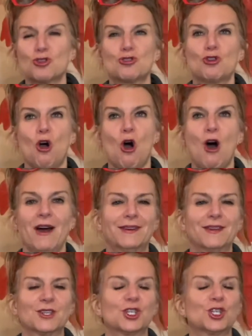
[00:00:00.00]
Gone,
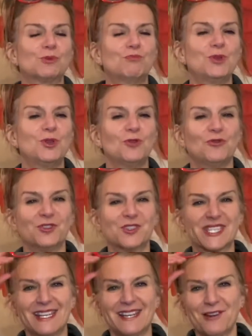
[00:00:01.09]
just beautiful
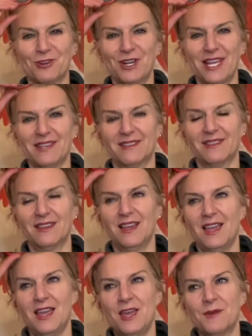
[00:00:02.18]
skin underneath.
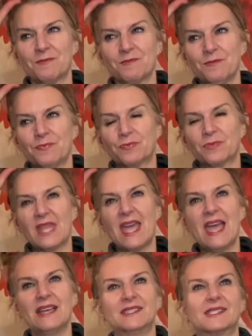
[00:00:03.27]

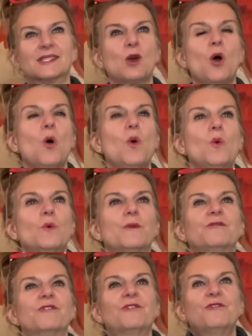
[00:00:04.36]
And so
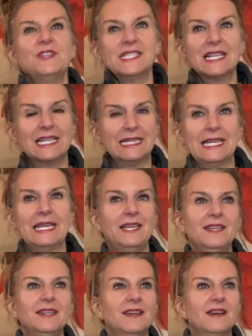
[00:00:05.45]
physically,